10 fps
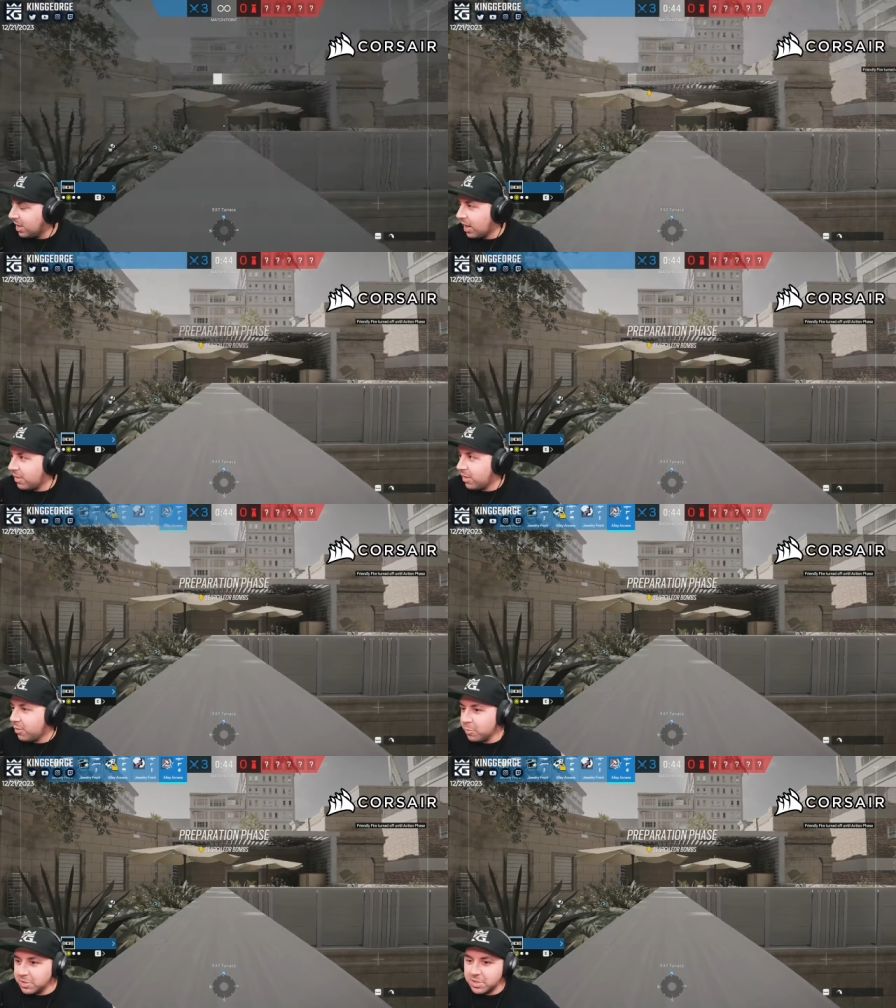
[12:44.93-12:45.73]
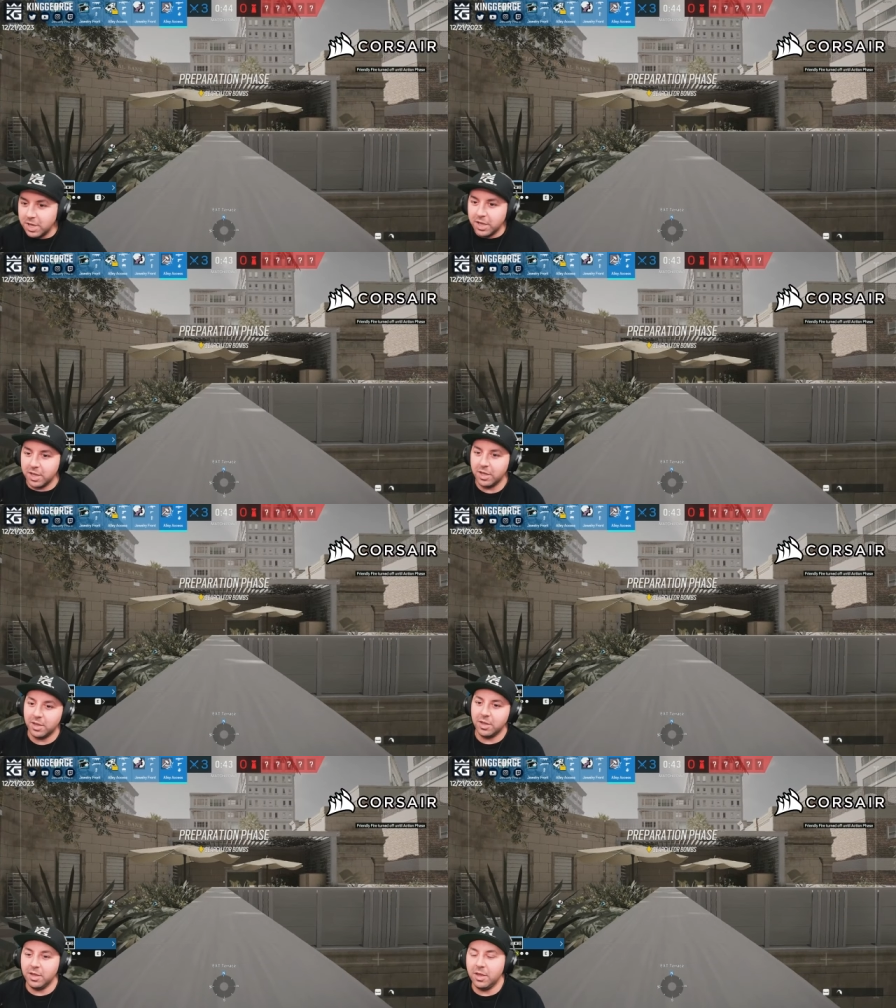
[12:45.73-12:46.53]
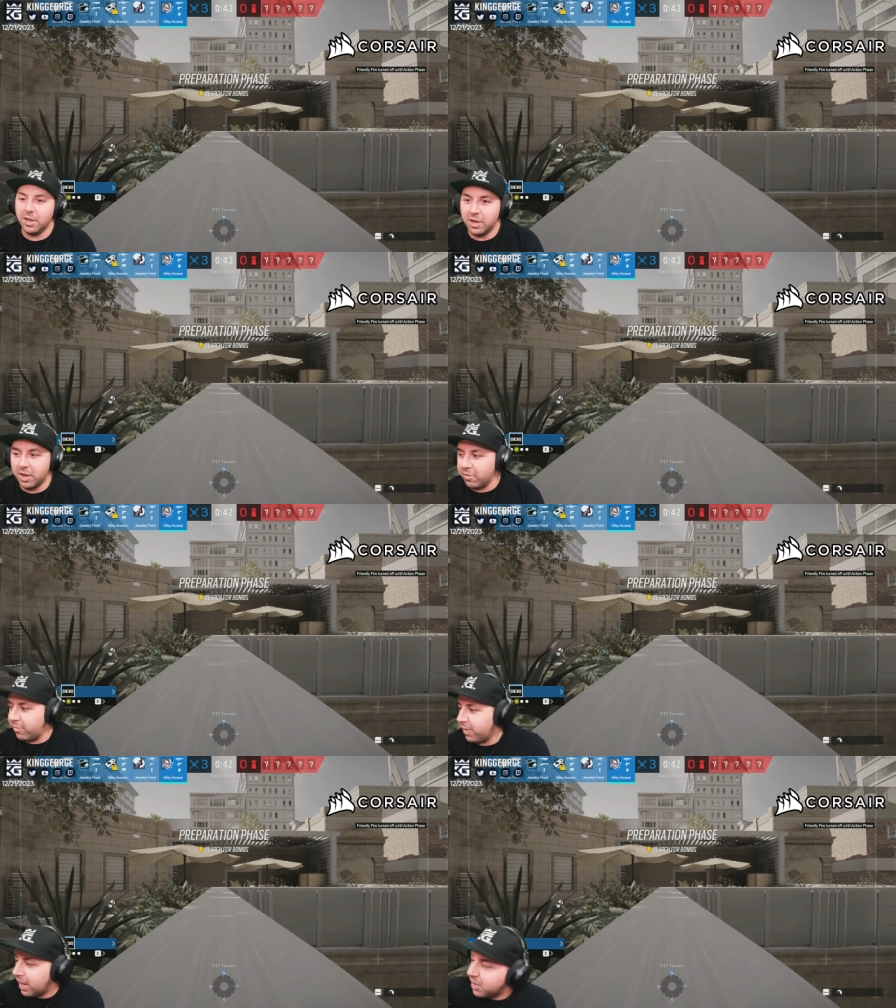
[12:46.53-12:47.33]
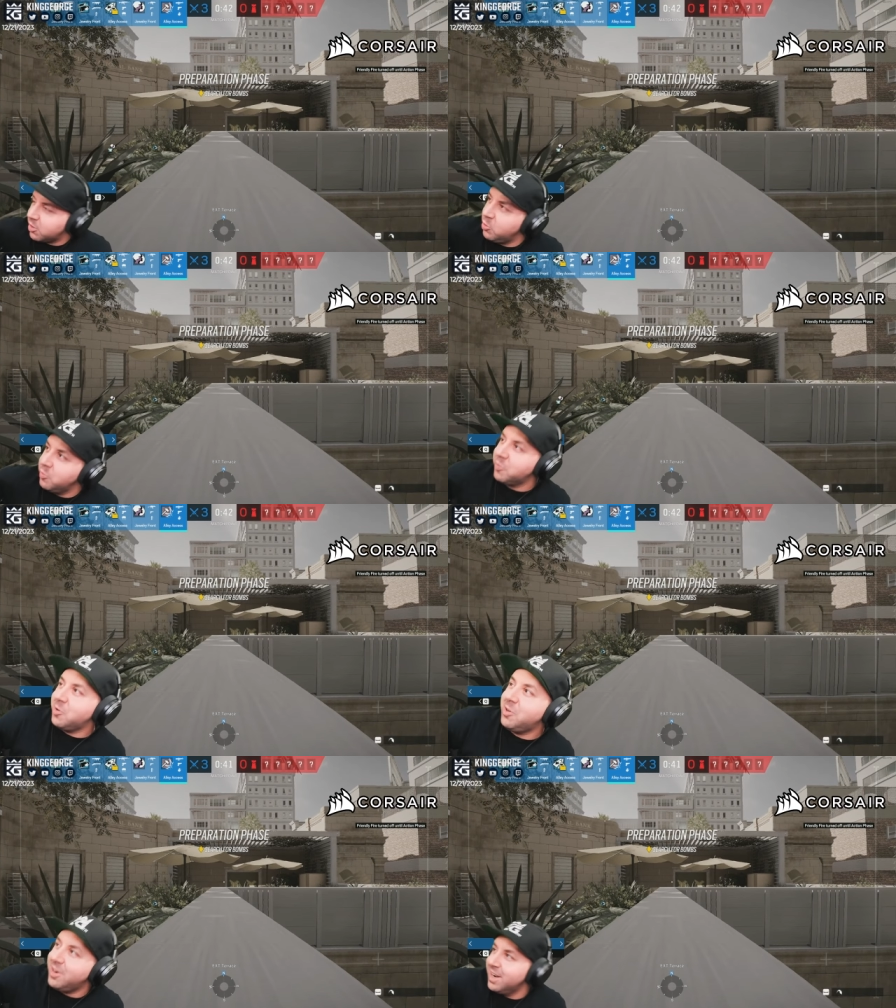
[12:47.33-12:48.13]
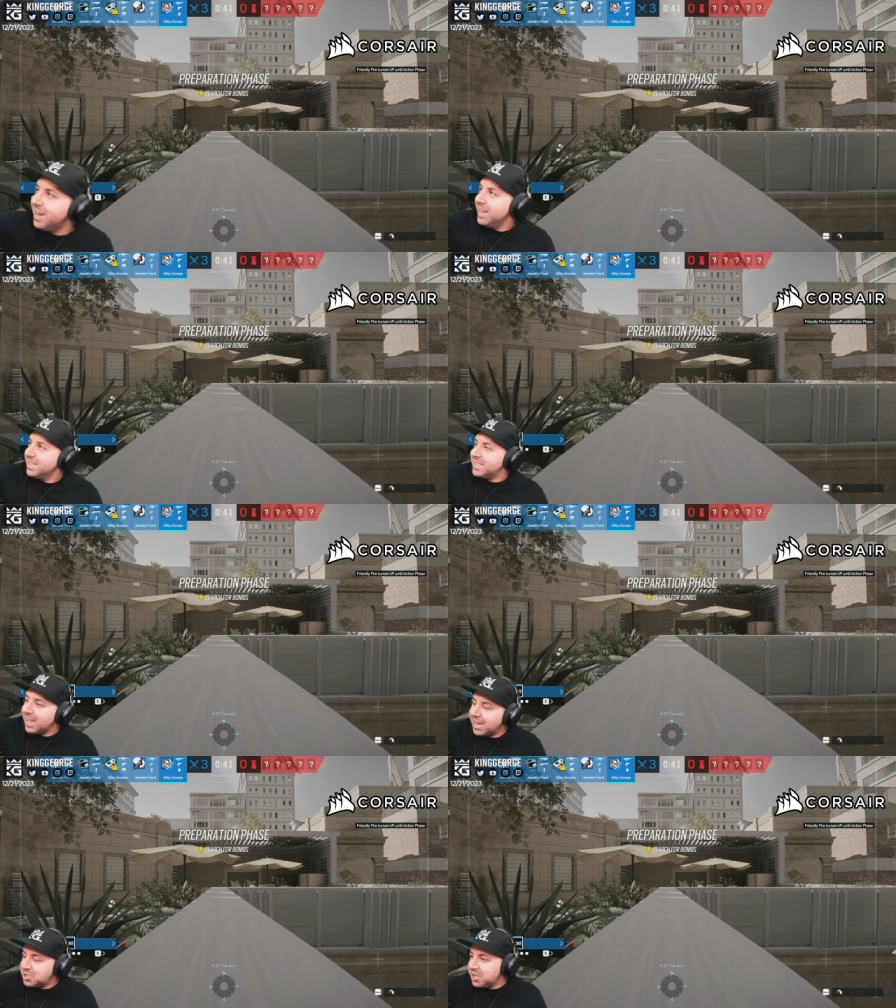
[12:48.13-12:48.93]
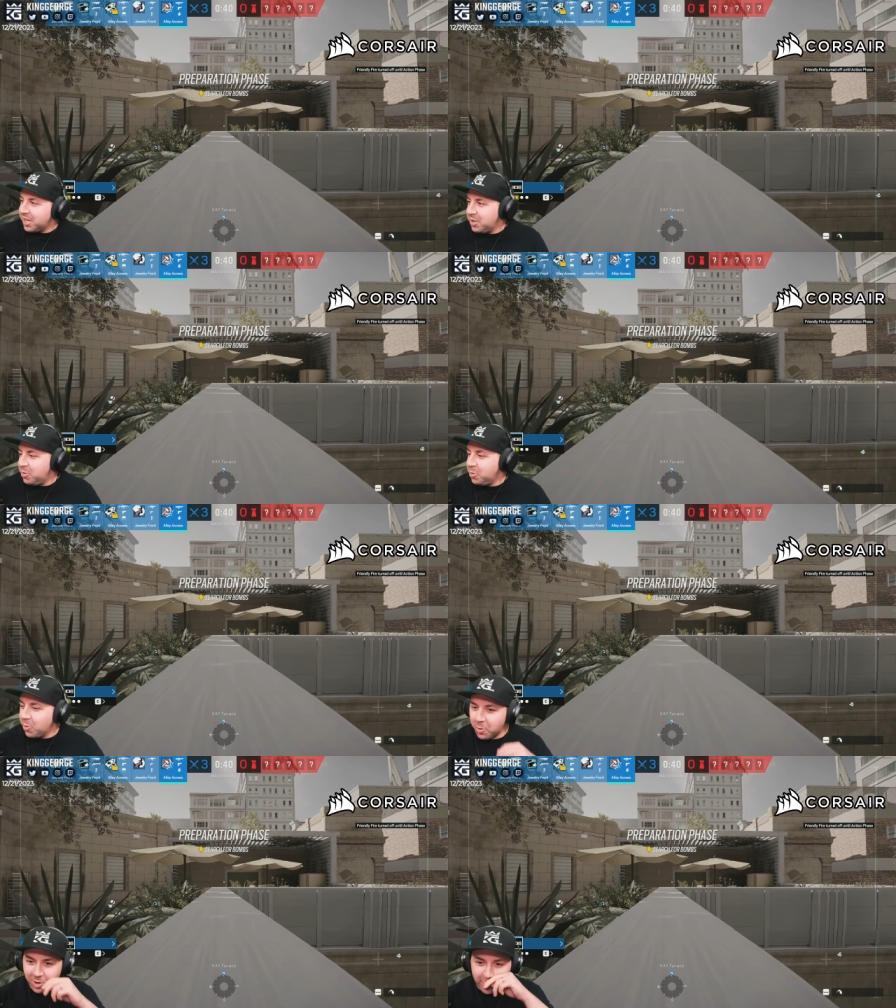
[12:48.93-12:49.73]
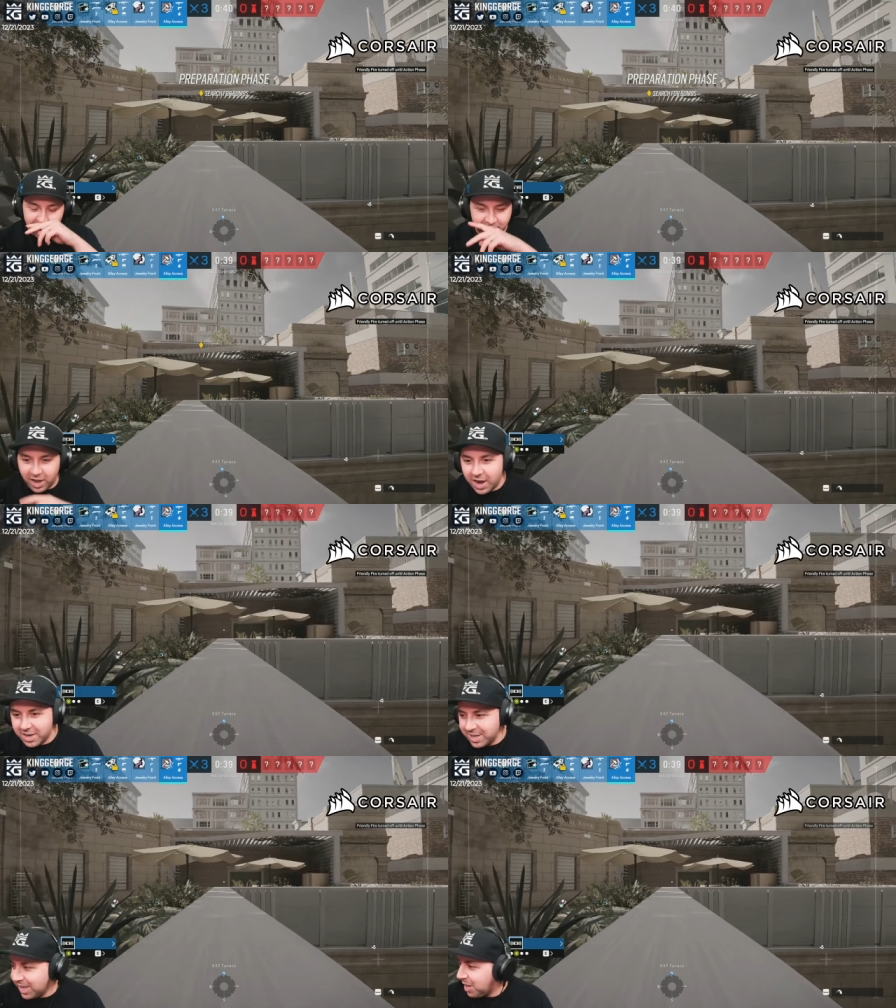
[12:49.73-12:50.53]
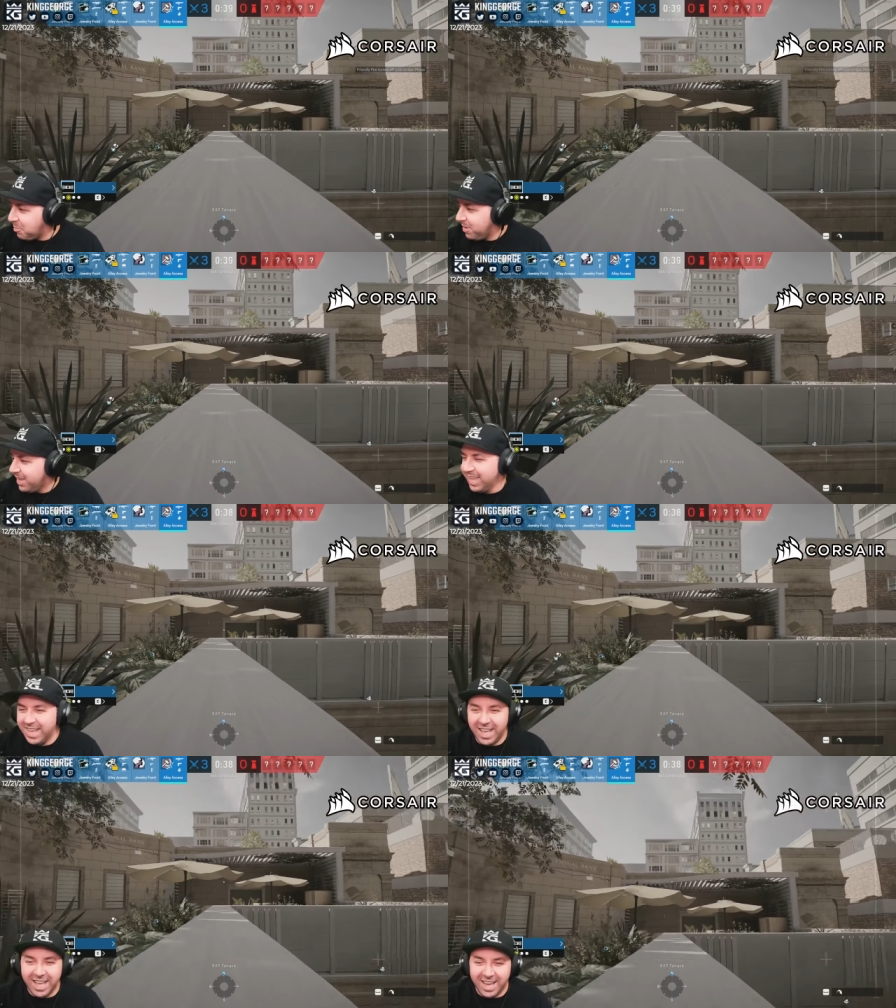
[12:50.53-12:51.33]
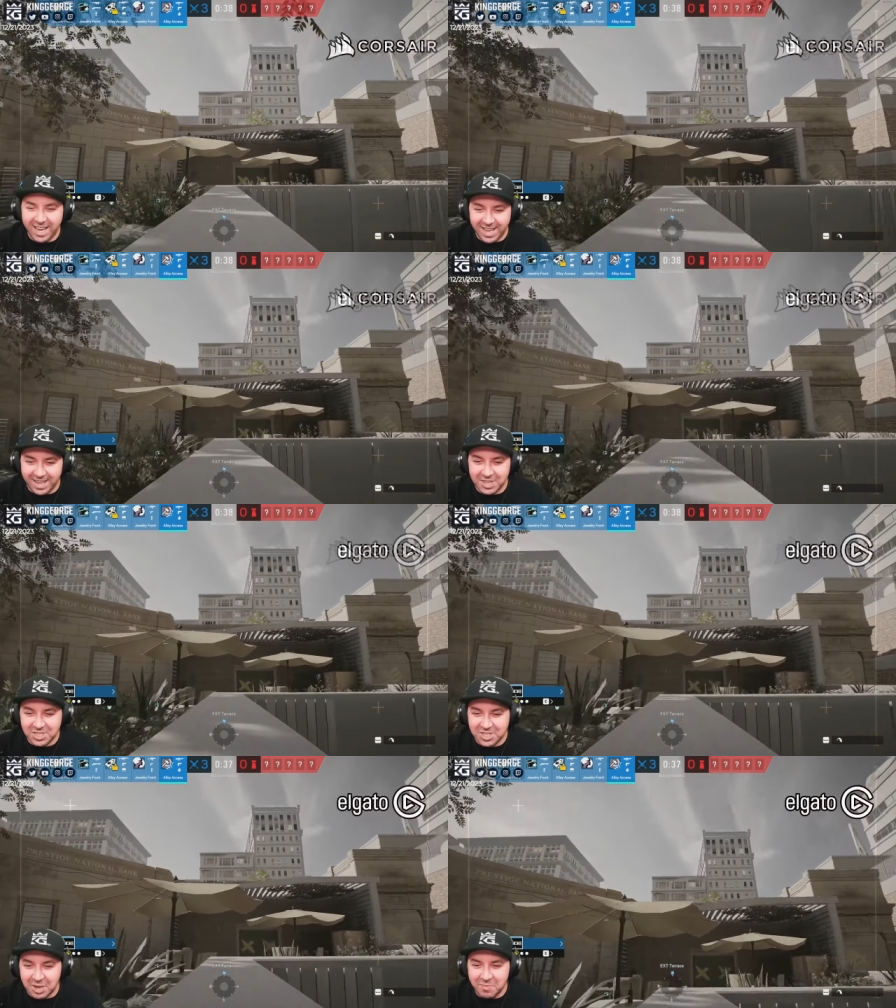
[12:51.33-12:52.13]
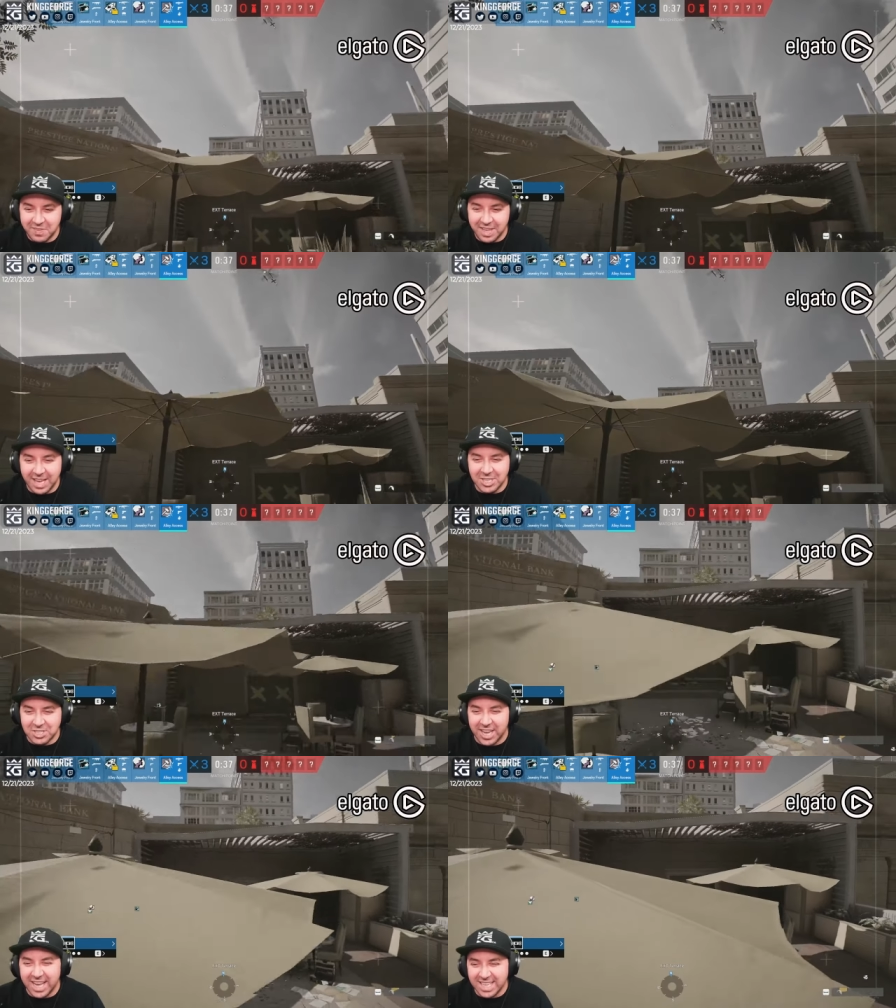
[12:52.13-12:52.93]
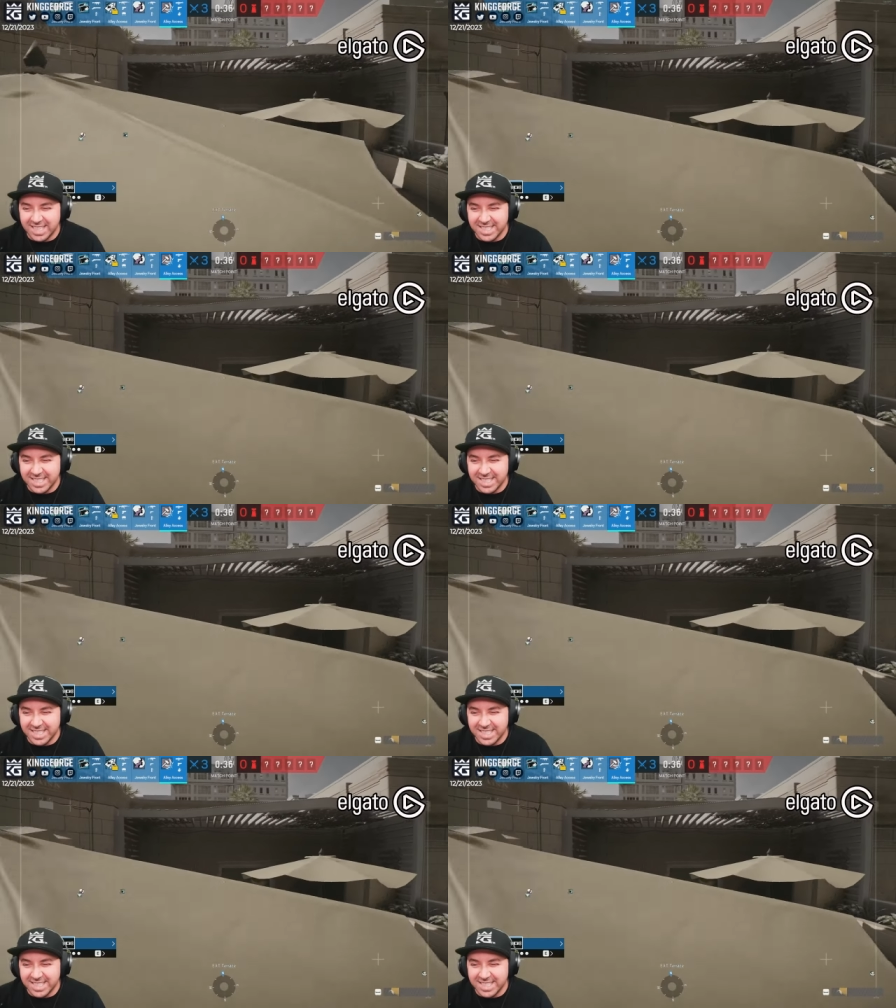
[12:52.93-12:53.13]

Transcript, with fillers: and then there was, like, a Vancouver / like, New York, like, hockey game. On the same VHS.